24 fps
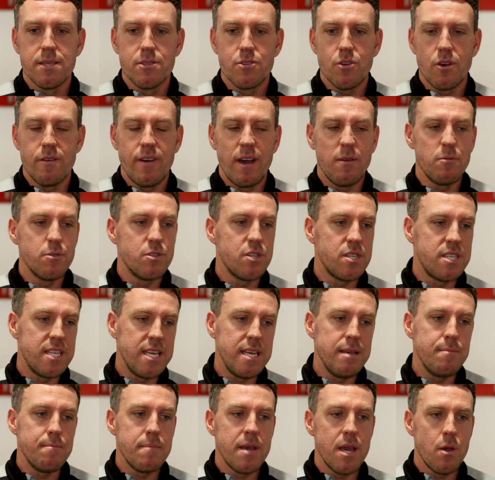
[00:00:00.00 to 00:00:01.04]
sort of I was a
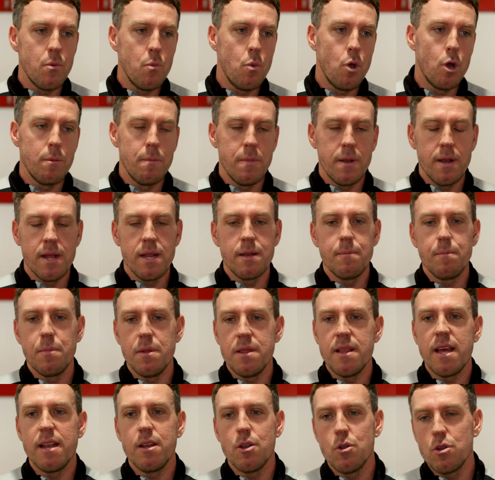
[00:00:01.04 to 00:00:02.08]
teammate 1 minute,
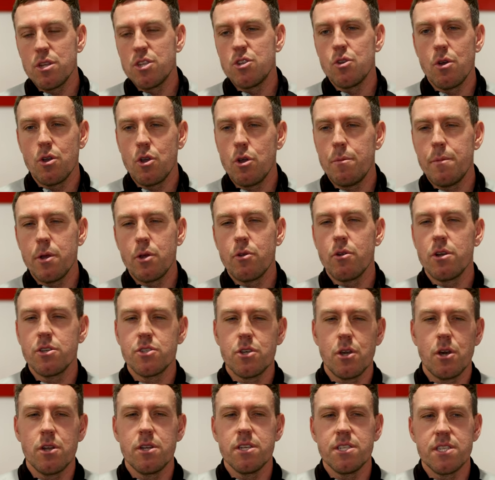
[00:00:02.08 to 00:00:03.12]
and then not sort of come
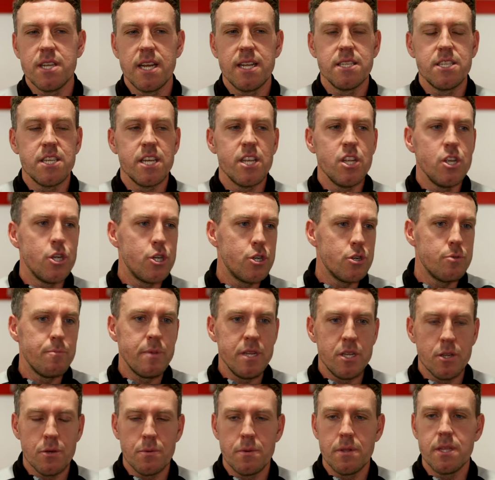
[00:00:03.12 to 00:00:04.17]
across condescending, saying, you should
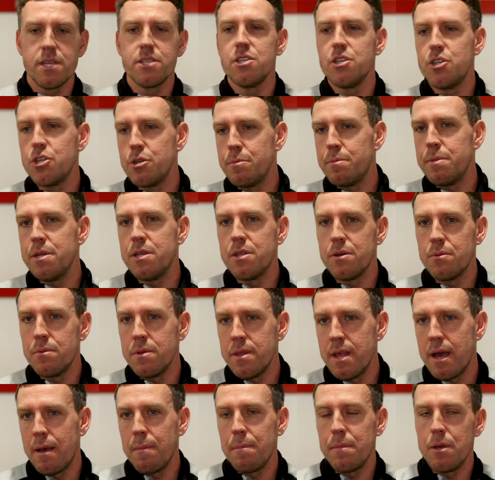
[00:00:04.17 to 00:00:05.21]
be doing this, you should be
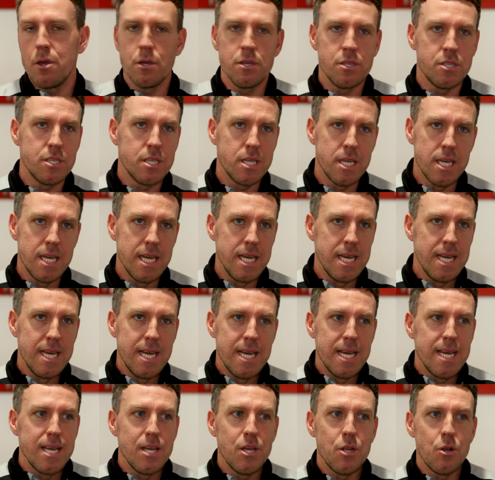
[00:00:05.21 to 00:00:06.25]
doing that, because,
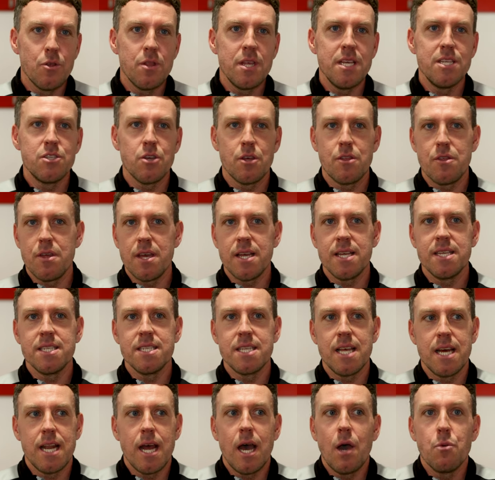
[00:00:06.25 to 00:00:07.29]
you know, these are
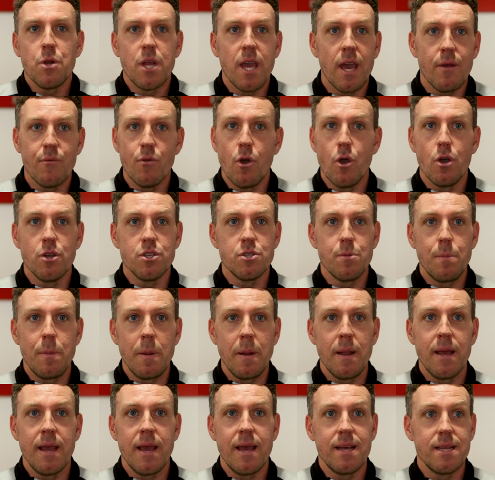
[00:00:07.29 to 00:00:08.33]
things that I would get wrong as a
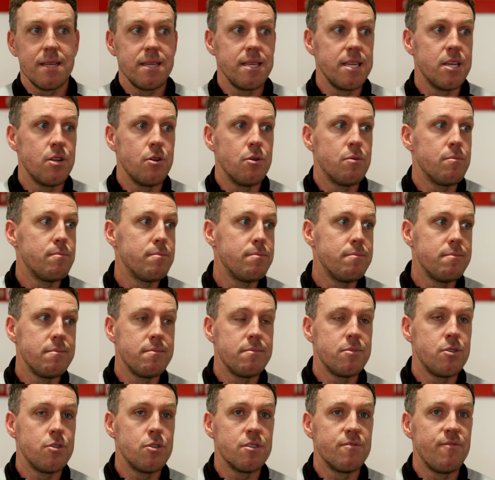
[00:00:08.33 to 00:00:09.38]
player, you know,
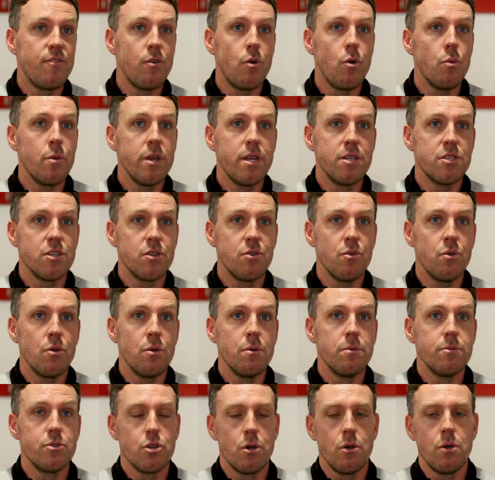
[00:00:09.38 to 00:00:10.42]
just 4 weeks
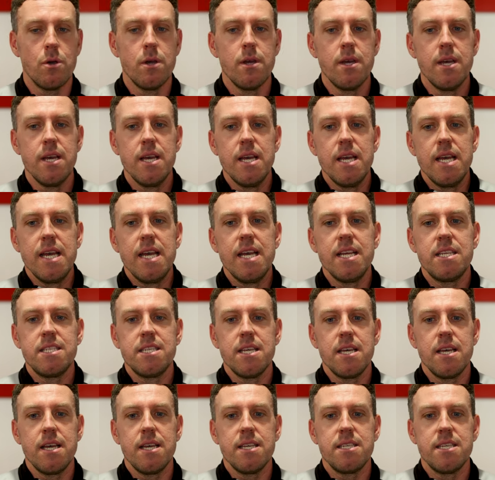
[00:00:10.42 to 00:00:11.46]
ago. So it's
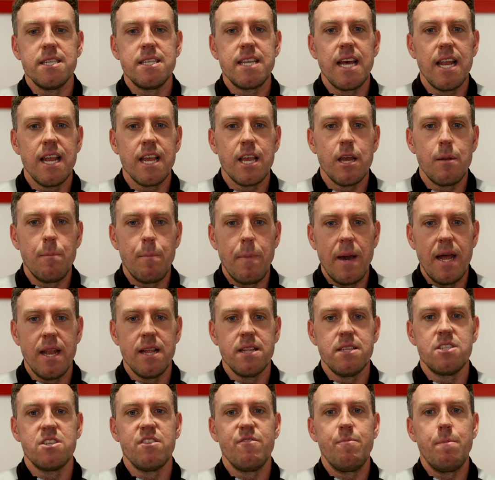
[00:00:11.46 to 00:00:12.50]
a delicate
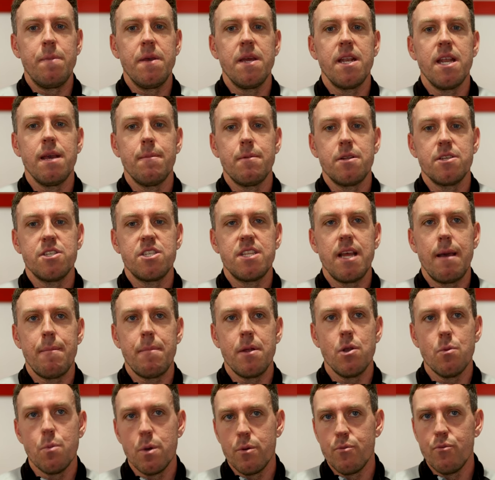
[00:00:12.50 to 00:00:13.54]
balance of being able to step
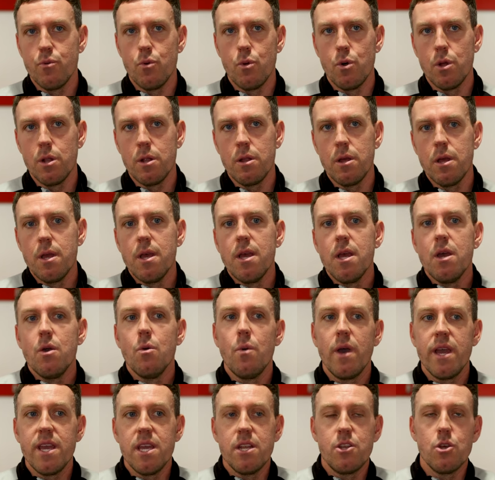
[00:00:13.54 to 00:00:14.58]
into a role
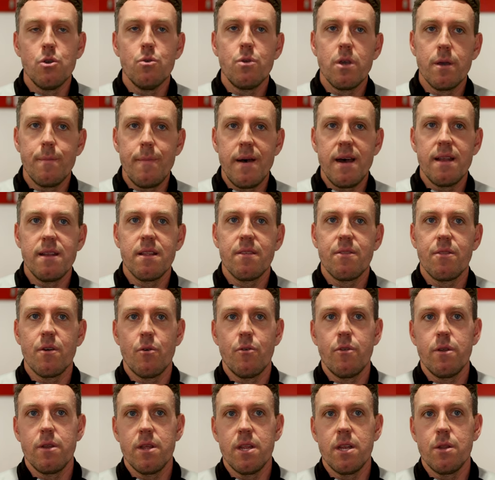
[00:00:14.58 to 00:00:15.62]
where you do command
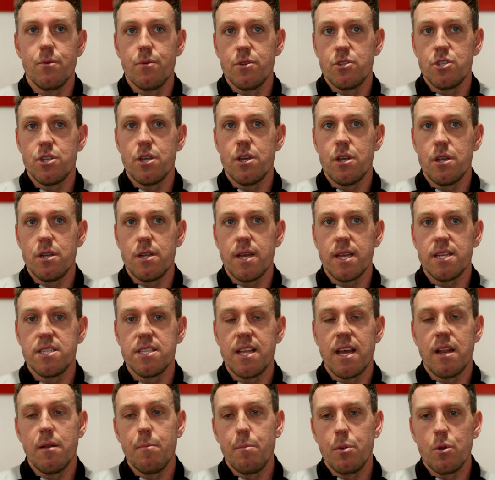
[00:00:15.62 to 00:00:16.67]
authority to a certain
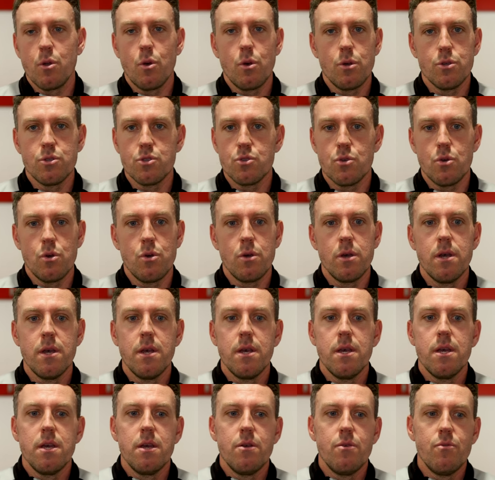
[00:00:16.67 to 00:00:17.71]
extent, but also
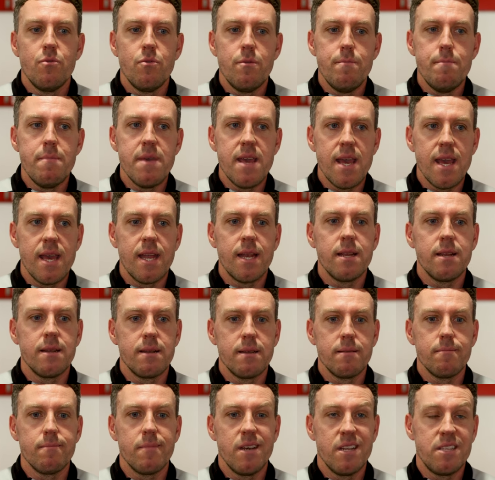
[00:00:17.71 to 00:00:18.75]

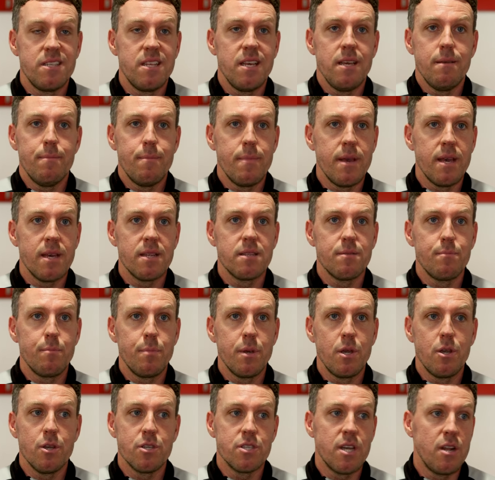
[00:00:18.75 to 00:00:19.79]
remain a teammate,
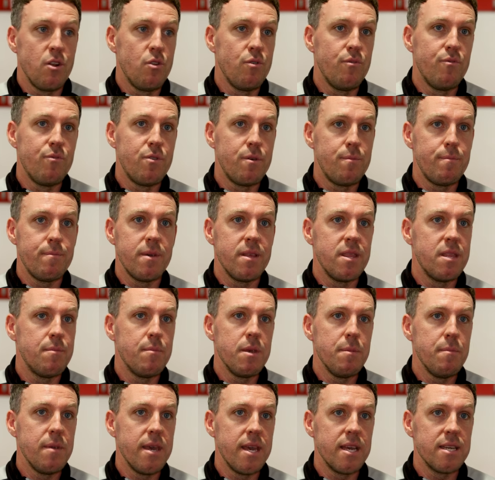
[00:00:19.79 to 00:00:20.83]
because I love them and they're
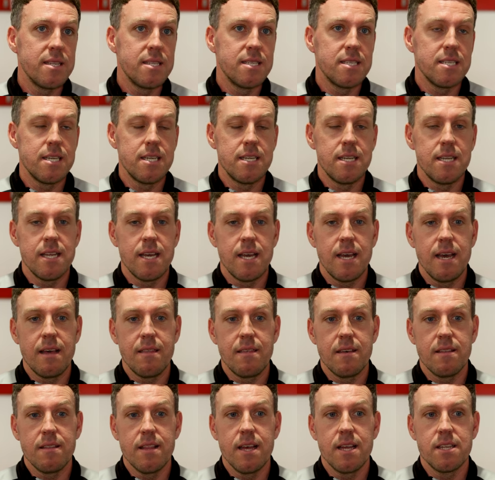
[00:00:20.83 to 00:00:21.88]
my mates. And I
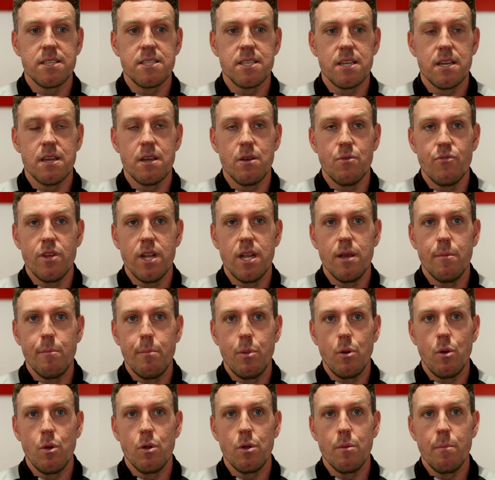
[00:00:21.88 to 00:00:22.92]
think that's a really
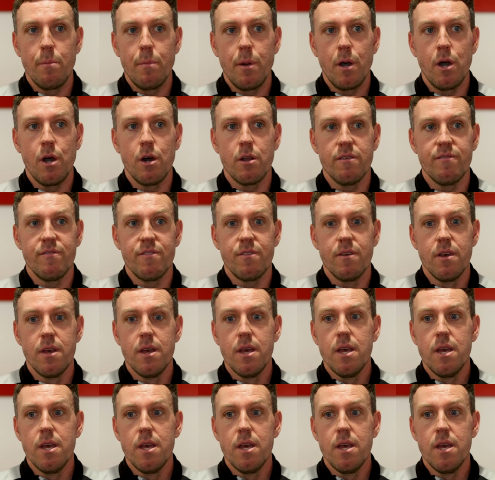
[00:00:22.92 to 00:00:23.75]
important part of